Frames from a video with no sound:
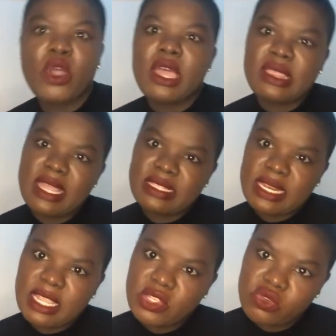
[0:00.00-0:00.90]
That's
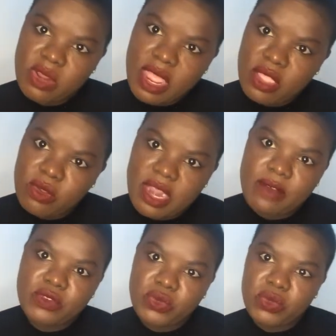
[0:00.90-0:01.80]
an extra. You'll
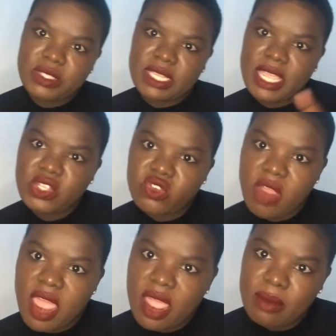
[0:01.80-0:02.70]
have to use the
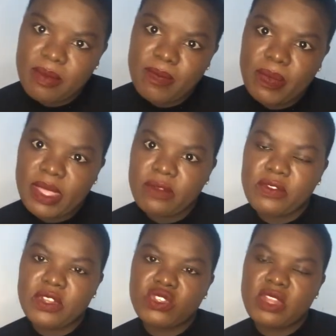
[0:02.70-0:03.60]
extra, if
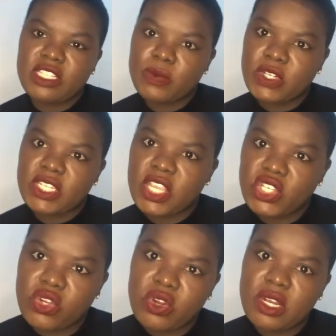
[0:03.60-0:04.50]
it's
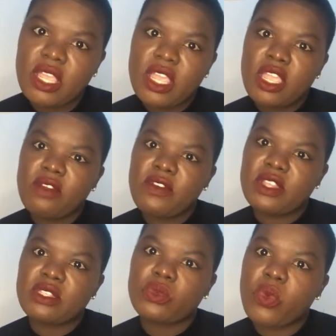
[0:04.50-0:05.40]
transportation, if
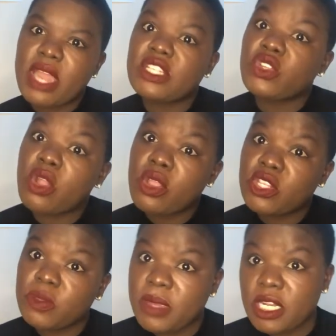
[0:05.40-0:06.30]
it's what you're going to
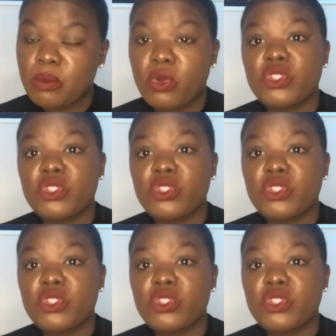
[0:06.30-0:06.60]
spend more.